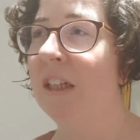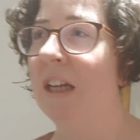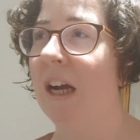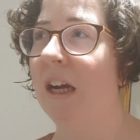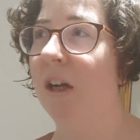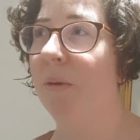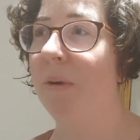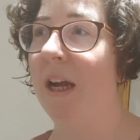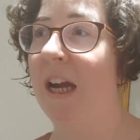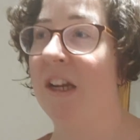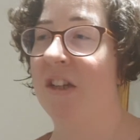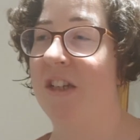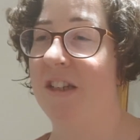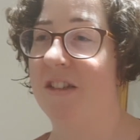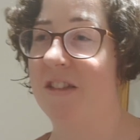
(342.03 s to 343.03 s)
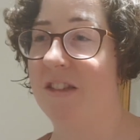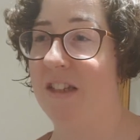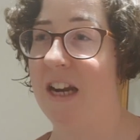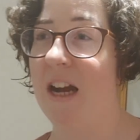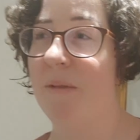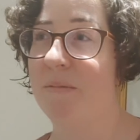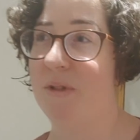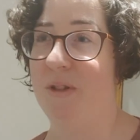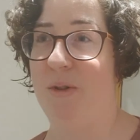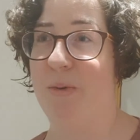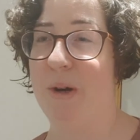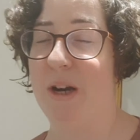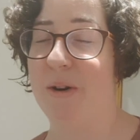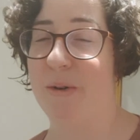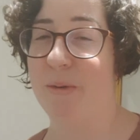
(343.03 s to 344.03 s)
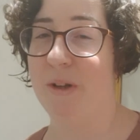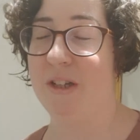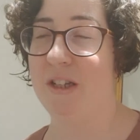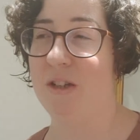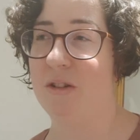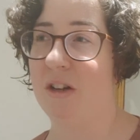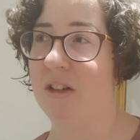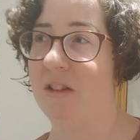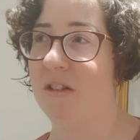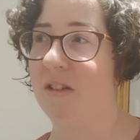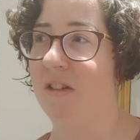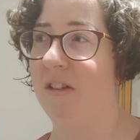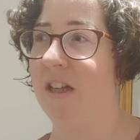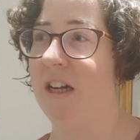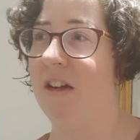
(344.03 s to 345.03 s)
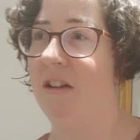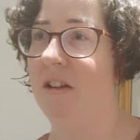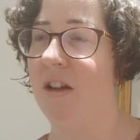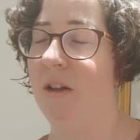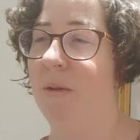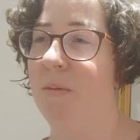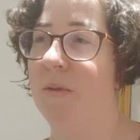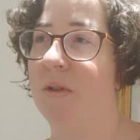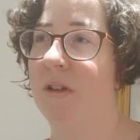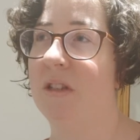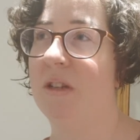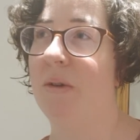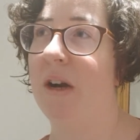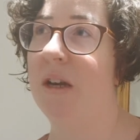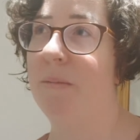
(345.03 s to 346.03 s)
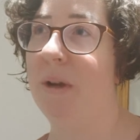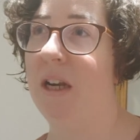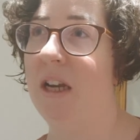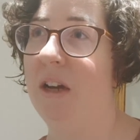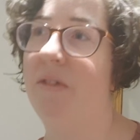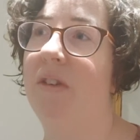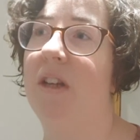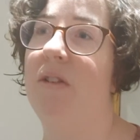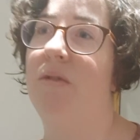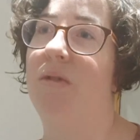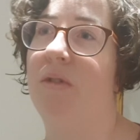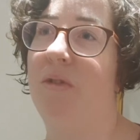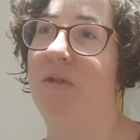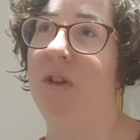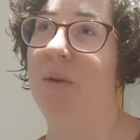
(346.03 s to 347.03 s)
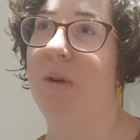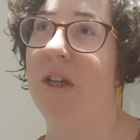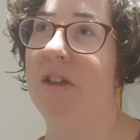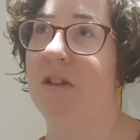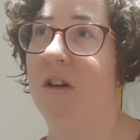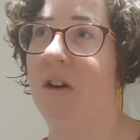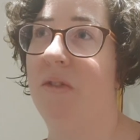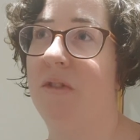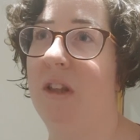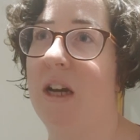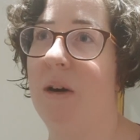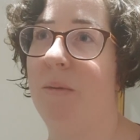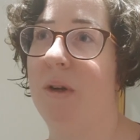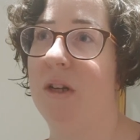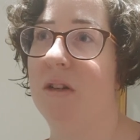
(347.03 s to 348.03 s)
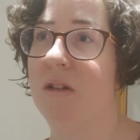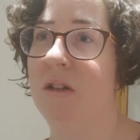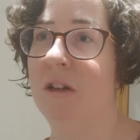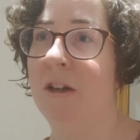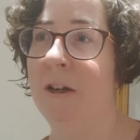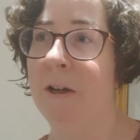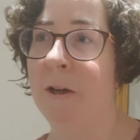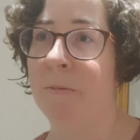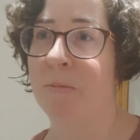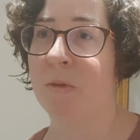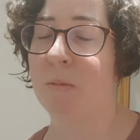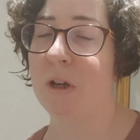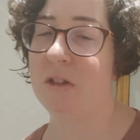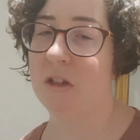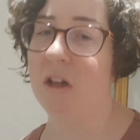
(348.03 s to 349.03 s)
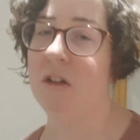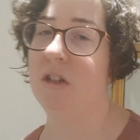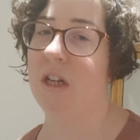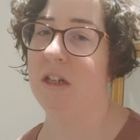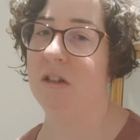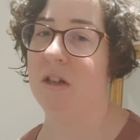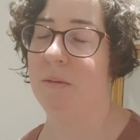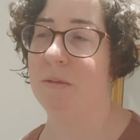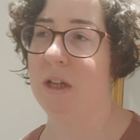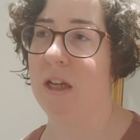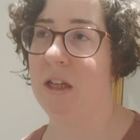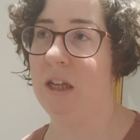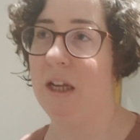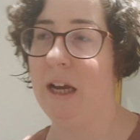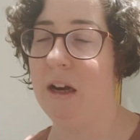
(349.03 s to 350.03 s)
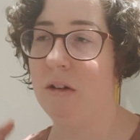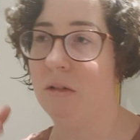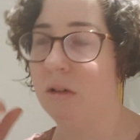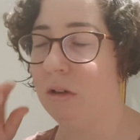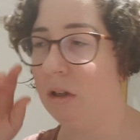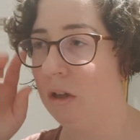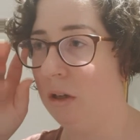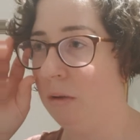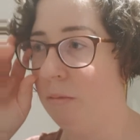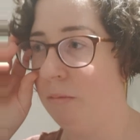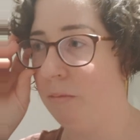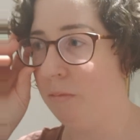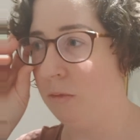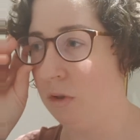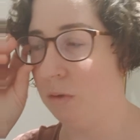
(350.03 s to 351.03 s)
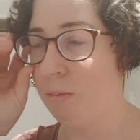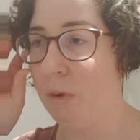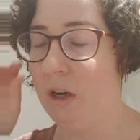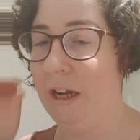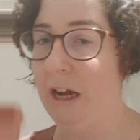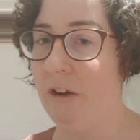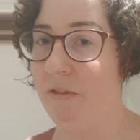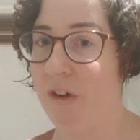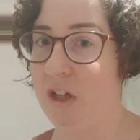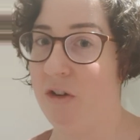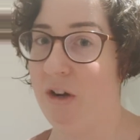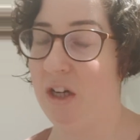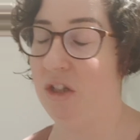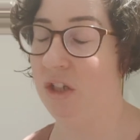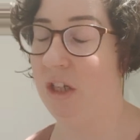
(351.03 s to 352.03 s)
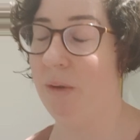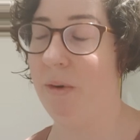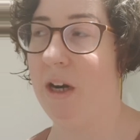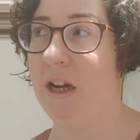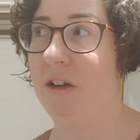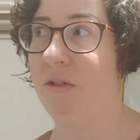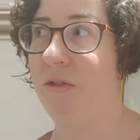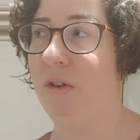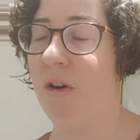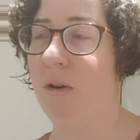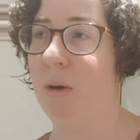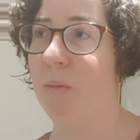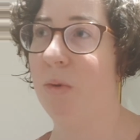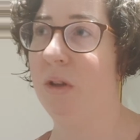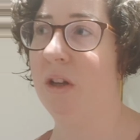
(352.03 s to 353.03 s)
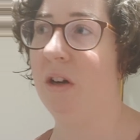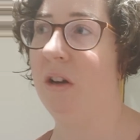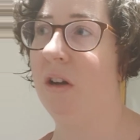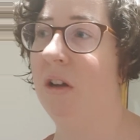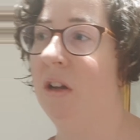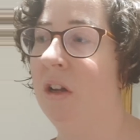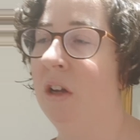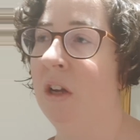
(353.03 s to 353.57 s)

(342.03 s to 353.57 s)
It actually snapped as well when she tried to do that, so I still had a bit left in for a few weeks after that, which my surgeon ended up taking out, just pulling out very gradually when I had a follow-up with her.